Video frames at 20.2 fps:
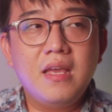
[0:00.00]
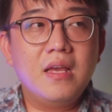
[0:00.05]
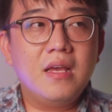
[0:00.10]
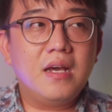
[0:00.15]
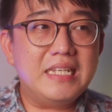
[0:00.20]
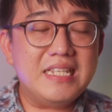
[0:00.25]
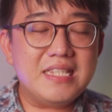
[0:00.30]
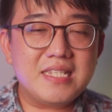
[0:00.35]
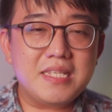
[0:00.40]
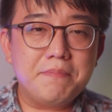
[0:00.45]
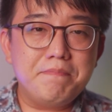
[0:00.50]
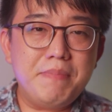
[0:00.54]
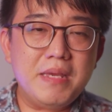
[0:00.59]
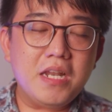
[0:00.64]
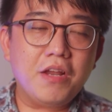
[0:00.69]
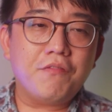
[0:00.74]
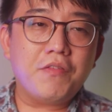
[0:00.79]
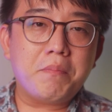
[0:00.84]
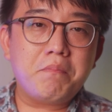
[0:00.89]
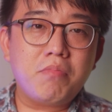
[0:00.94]
It's a bit
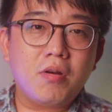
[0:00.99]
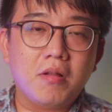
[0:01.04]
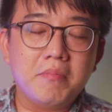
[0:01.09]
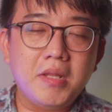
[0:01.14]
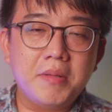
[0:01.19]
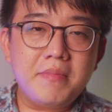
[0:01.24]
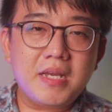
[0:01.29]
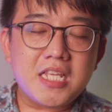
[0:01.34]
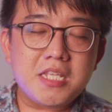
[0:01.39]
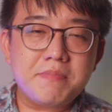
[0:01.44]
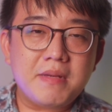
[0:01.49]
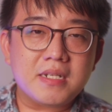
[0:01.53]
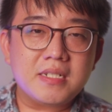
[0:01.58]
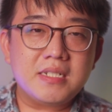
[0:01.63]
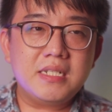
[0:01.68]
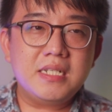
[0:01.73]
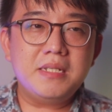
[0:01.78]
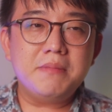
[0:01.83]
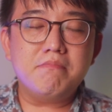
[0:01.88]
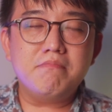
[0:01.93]
of a problem,
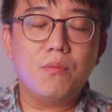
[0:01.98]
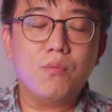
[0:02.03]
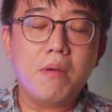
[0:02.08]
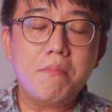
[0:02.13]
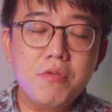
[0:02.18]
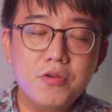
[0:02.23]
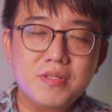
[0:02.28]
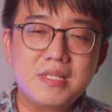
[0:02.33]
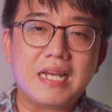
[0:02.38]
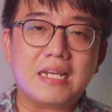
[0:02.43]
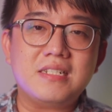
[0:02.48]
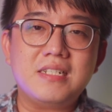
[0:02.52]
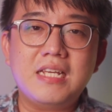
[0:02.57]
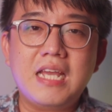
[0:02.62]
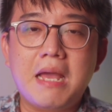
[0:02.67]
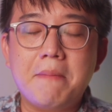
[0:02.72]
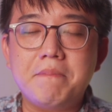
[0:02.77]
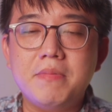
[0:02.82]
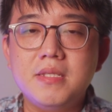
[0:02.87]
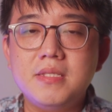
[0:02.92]
especially when music actually
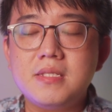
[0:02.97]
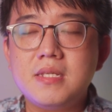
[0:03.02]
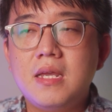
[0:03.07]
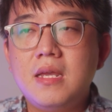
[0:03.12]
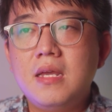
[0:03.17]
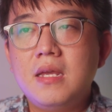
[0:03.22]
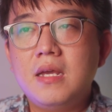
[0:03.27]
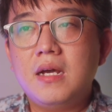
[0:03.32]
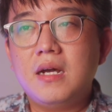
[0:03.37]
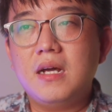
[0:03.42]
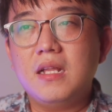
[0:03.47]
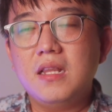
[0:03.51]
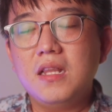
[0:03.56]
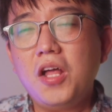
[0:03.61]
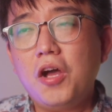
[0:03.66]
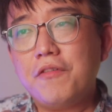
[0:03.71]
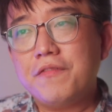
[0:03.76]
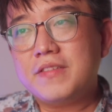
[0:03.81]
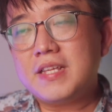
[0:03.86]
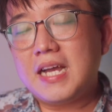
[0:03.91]
happens. A
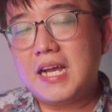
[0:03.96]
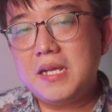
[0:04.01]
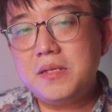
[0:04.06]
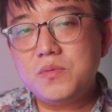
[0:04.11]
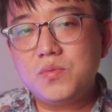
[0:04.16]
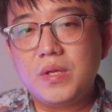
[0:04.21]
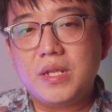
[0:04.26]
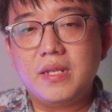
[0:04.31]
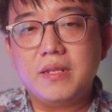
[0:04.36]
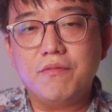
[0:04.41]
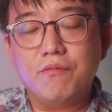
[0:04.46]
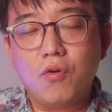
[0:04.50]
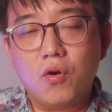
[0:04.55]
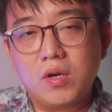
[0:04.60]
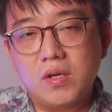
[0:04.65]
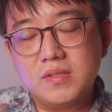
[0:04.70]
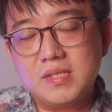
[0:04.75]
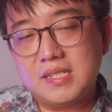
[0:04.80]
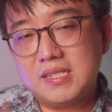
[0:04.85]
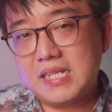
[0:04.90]
lot of times when
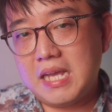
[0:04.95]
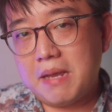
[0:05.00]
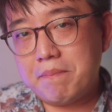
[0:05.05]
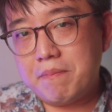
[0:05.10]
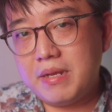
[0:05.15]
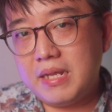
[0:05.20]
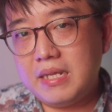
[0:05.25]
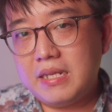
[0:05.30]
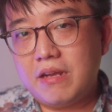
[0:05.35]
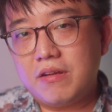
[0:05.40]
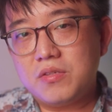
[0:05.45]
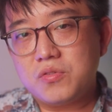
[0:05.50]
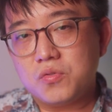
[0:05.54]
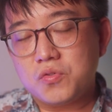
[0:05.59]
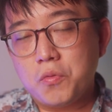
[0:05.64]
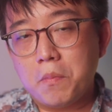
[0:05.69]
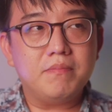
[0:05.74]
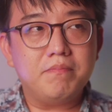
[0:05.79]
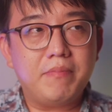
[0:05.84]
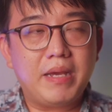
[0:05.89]
vocals is happening, there is
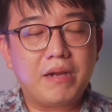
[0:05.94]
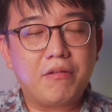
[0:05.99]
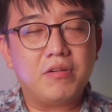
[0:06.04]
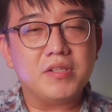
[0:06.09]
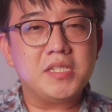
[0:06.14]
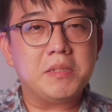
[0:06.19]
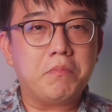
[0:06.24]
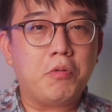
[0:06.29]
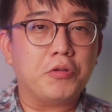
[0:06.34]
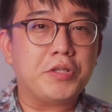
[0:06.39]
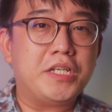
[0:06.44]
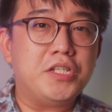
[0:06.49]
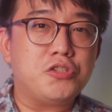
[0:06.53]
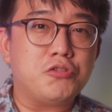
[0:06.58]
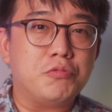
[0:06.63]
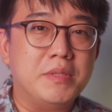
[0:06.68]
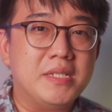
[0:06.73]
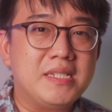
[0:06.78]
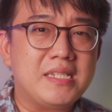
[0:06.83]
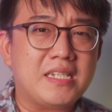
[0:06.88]
also background supporting
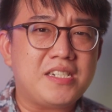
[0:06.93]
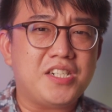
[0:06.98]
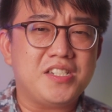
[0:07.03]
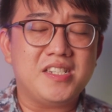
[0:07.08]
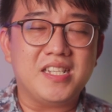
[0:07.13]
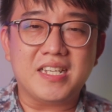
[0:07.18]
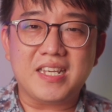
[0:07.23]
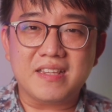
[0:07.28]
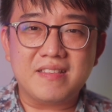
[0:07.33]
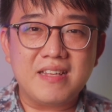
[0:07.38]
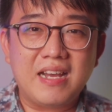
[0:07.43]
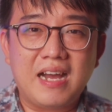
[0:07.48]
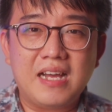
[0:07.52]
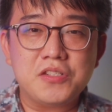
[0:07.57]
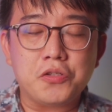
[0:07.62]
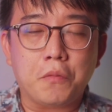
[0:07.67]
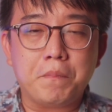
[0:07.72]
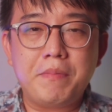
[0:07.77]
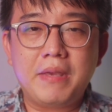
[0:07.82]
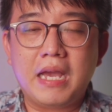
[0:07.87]
instruments such as the
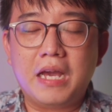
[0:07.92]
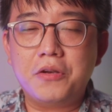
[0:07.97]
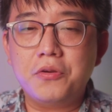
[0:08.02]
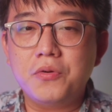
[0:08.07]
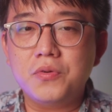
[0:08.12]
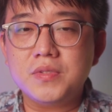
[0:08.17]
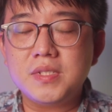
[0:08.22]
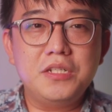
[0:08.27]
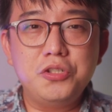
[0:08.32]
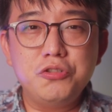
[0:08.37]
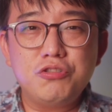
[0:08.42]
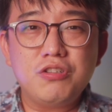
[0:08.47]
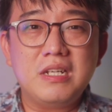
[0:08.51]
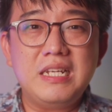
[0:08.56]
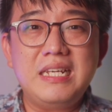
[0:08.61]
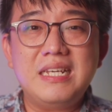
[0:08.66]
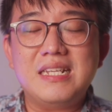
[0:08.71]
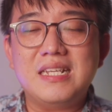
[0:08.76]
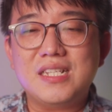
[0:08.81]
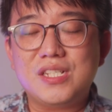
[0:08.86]
guitars or pianos.
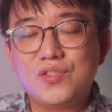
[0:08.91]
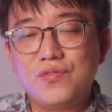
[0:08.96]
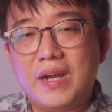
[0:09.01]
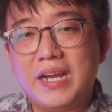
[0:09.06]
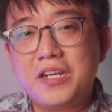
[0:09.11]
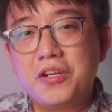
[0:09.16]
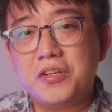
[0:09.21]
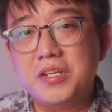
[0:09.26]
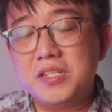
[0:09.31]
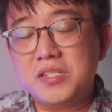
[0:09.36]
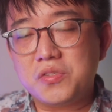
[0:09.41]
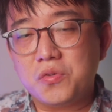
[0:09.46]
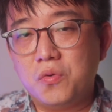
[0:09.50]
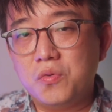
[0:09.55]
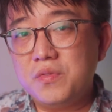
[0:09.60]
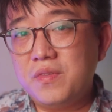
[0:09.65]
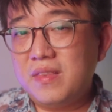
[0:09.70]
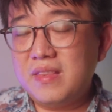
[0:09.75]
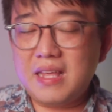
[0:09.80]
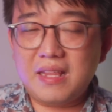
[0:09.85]
Usually it is fine on its
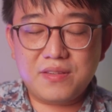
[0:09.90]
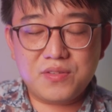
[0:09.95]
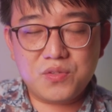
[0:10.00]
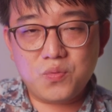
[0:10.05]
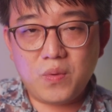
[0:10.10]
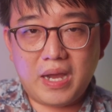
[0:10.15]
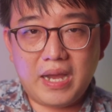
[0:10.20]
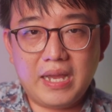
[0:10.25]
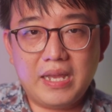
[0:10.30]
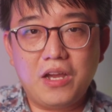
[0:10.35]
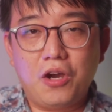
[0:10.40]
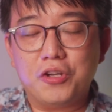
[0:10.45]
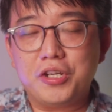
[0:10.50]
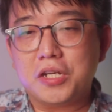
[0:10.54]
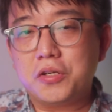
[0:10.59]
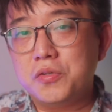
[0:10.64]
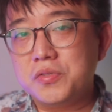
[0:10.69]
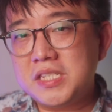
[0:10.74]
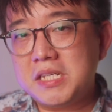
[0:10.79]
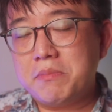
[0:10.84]
own, that's why on
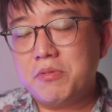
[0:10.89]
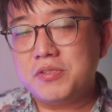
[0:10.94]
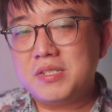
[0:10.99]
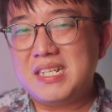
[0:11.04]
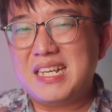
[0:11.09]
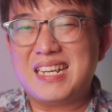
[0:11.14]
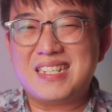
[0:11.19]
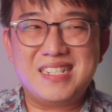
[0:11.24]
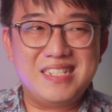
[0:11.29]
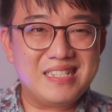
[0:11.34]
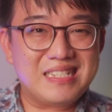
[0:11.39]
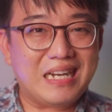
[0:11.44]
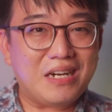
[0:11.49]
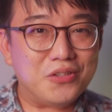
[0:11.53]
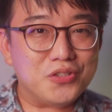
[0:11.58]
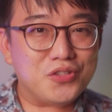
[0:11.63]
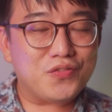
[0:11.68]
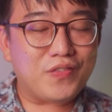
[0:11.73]
acoustic music it actually sounds